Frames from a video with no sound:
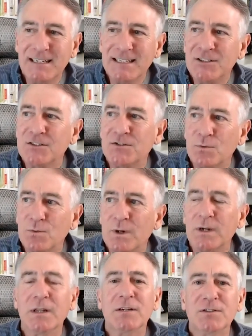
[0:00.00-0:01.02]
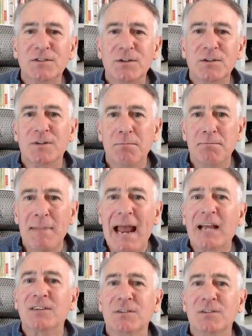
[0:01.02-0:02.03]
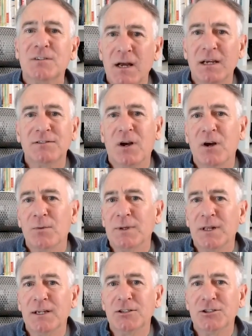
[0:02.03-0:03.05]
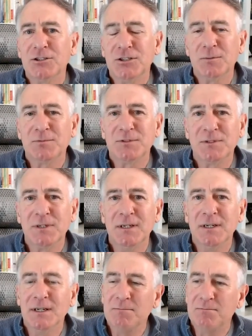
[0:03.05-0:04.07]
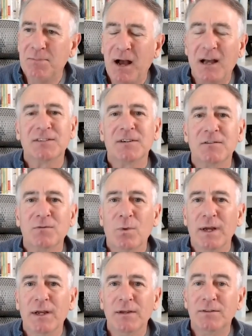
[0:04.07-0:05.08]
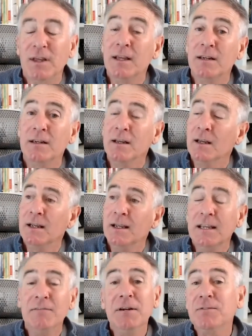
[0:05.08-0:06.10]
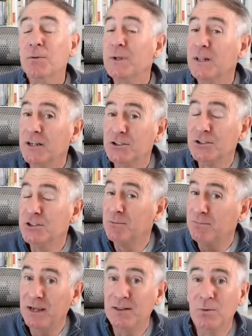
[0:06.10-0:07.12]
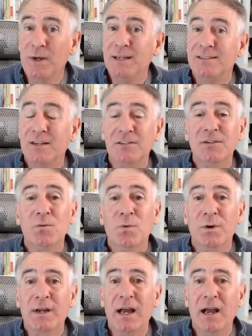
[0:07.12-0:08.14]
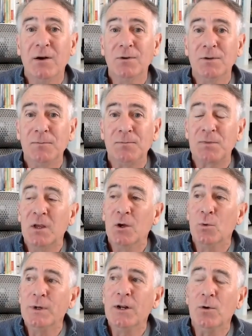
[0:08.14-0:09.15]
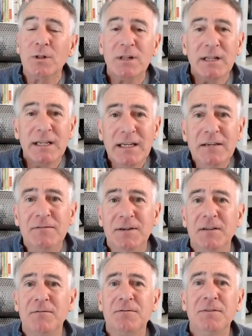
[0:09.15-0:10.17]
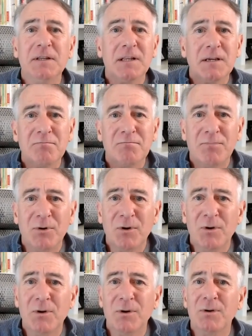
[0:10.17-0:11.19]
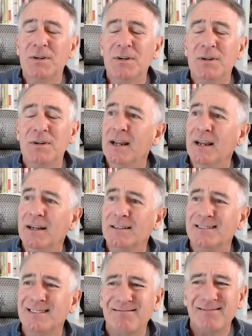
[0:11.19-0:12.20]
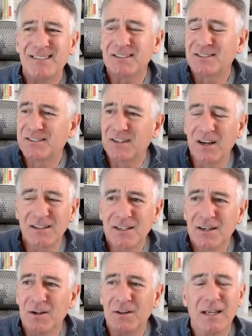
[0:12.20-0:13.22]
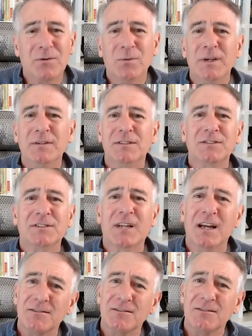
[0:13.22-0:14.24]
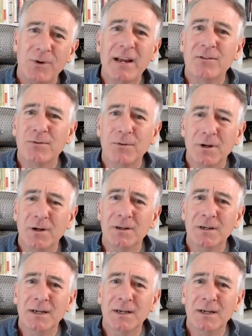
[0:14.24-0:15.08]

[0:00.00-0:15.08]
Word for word: just really starts to maximize our relationships in positive ways. And even if the relationship, by the way, doesn't work out, we don't leave it feeling burned and just, you know, like we just got dragged through the